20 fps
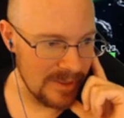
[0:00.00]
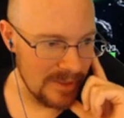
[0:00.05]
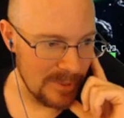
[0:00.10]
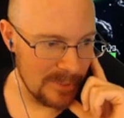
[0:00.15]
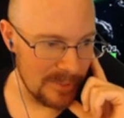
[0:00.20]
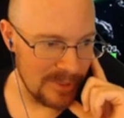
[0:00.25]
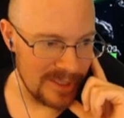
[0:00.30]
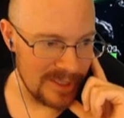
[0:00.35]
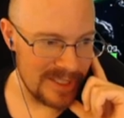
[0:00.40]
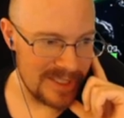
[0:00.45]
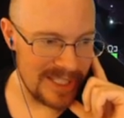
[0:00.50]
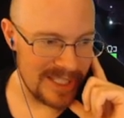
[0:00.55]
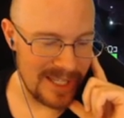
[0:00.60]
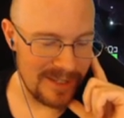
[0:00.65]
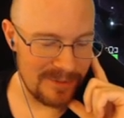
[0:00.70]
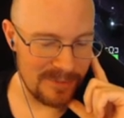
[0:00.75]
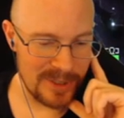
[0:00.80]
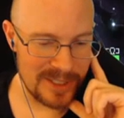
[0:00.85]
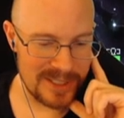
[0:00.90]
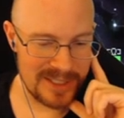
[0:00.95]
What is
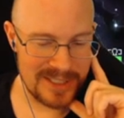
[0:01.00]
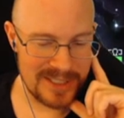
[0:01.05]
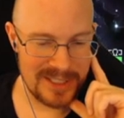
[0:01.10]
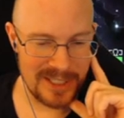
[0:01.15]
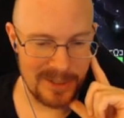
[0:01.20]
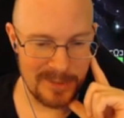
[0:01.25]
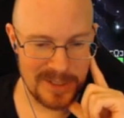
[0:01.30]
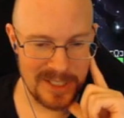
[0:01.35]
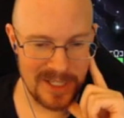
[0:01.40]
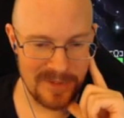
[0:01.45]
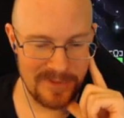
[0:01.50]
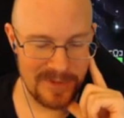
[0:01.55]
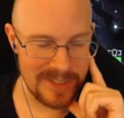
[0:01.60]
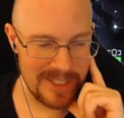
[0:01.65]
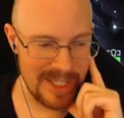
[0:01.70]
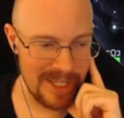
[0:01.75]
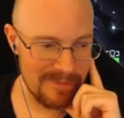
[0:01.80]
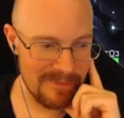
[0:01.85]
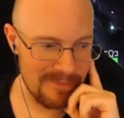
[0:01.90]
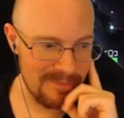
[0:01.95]
that? What WTF is
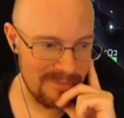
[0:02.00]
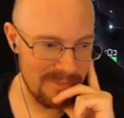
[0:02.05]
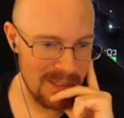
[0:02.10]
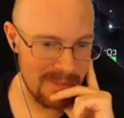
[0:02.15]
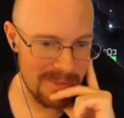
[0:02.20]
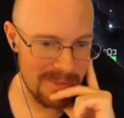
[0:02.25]
that beam